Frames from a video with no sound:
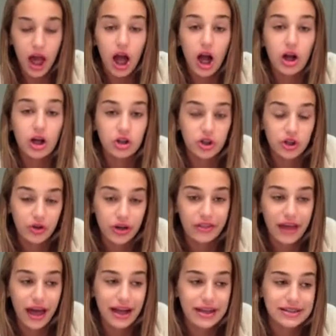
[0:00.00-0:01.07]
glittering
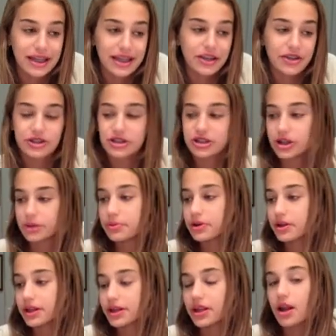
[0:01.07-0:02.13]
that, because then you're just going to put
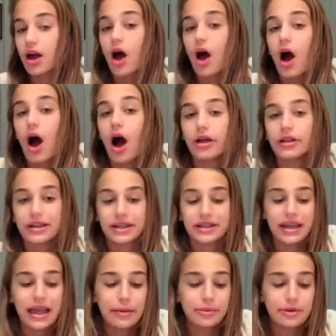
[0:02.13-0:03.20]
it on like a
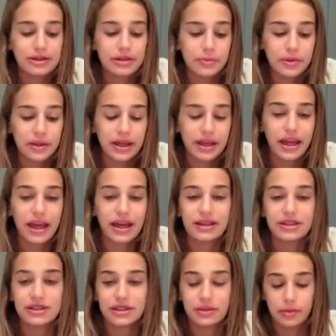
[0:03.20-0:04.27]
table or something and it's
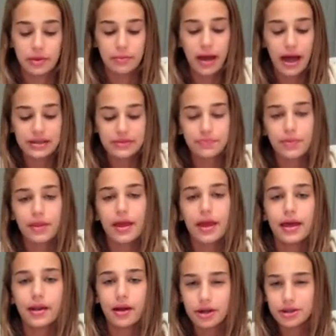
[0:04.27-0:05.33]
just going to be a mess.
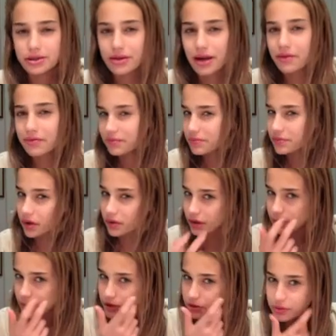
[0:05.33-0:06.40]
And also, I don't
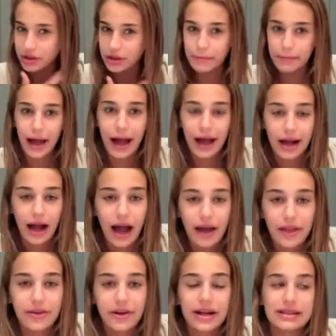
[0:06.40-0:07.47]
recommend doing the back
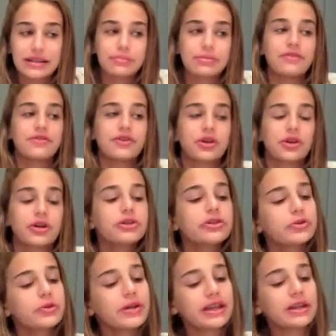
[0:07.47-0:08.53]
either, except if you're going to
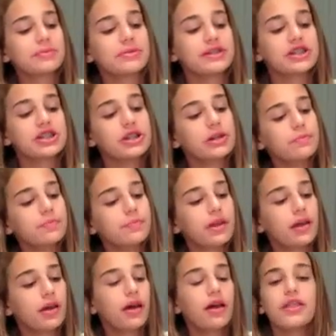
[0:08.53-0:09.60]
do it in a position
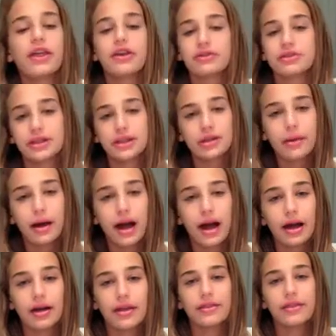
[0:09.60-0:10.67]
that you'll see the
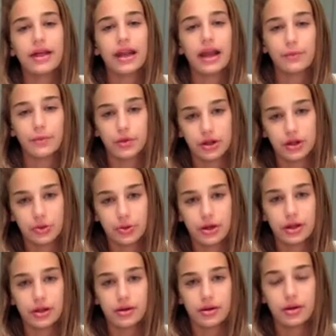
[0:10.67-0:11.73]
back, then I would do it.
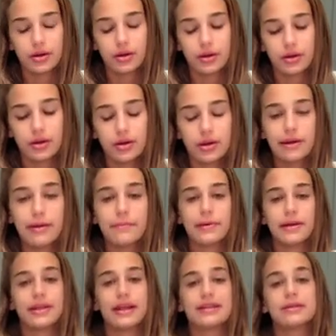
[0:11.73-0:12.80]
But
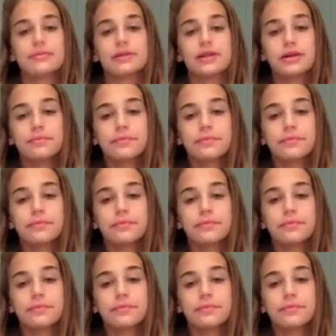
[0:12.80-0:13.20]
that's up to you.